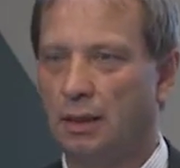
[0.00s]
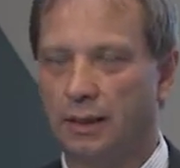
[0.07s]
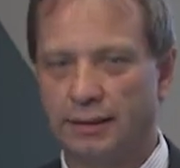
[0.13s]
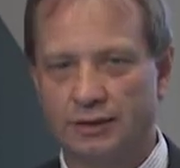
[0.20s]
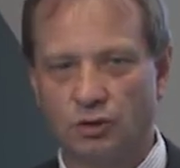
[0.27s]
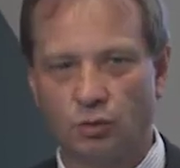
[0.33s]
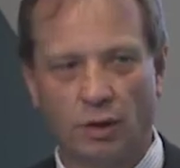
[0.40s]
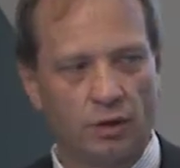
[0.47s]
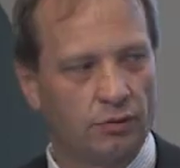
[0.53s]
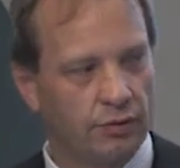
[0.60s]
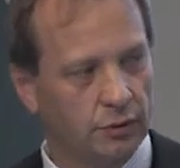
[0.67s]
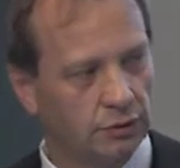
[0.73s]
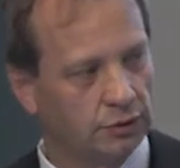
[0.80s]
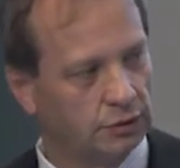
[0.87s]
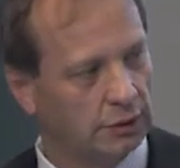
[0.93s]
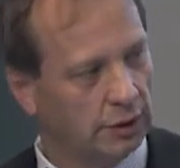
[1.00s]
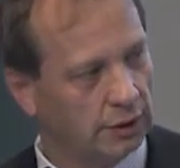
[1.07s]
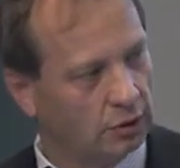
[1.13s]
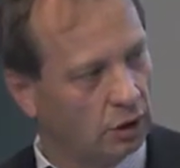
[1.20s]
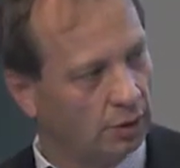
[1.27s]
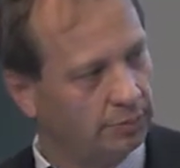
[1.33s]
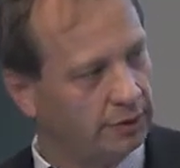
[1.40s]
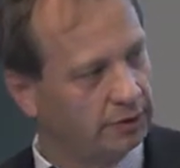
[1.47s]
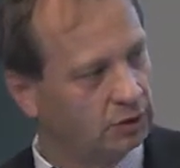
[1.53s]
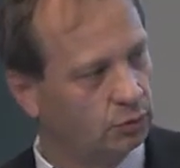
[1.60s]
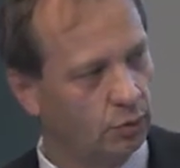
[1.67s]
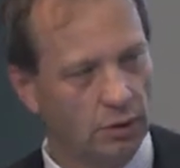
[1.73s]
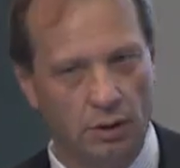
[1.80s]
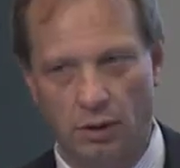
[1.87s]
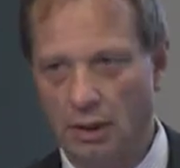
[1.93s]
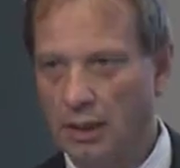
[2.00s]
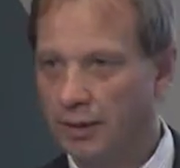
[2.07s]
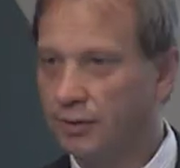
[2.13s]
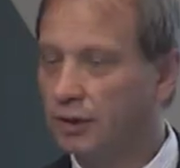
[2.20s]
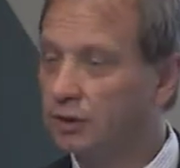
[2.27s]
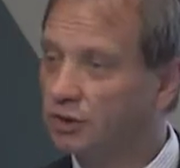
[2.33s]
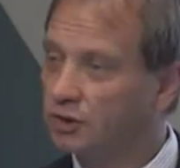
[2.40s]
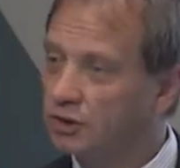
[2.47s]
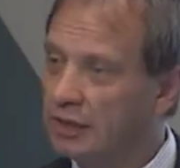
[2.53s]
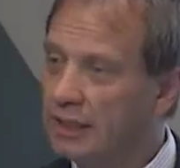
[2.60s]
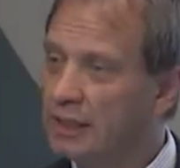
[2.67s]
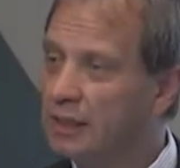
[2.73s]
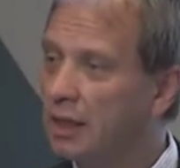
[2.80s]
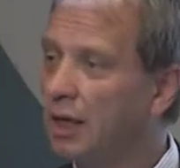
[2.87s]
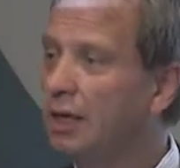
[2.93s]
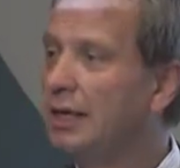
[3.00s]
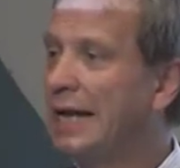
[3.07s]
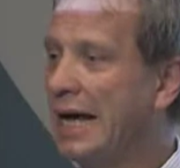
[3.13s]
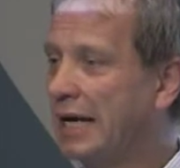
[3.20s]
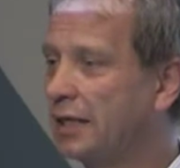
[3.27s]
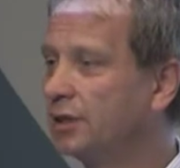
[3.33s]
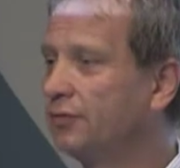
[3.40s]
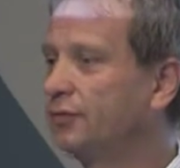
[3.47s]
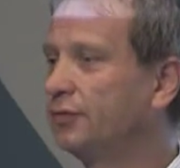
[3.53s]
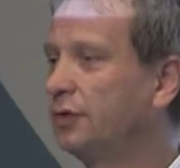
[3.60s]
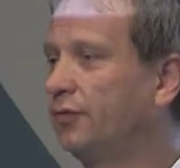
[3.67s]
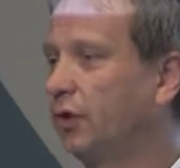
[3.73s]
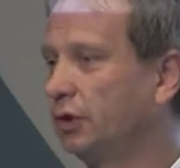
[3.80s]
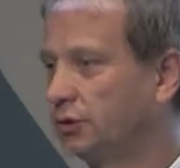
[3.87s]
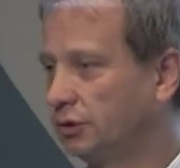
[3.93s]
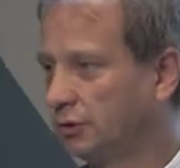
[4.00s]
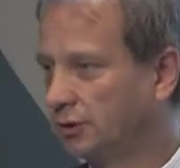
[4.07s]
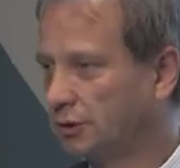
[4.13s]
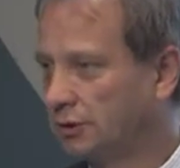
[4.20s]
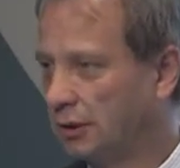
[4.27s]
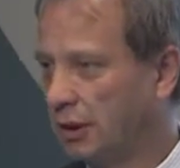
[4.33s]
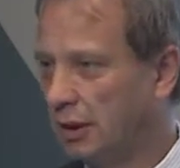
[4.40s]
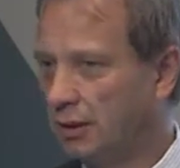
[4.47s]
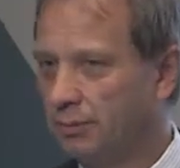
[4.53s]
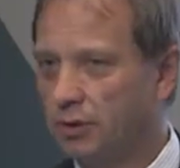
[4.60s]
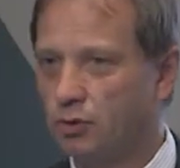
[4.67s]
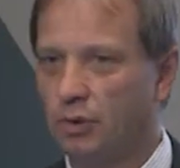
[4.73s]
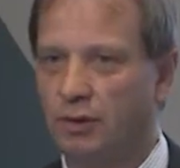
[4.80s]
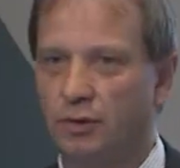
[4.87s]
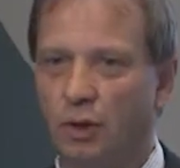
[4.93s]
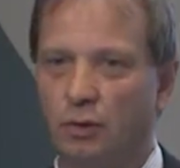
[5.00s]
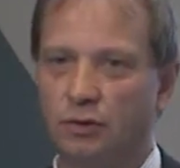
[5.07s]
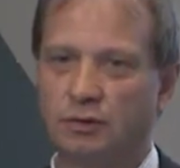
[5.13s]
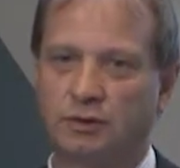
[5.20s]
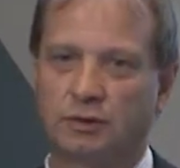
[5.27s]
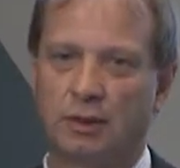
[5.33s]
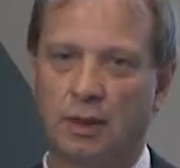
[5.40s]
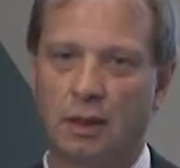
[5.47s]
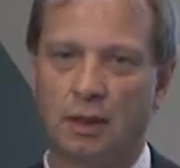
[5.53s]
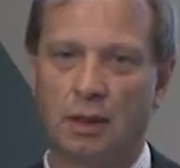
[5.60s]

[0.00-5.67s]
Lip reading: It is one of those topics where there is still a lot of divergence between those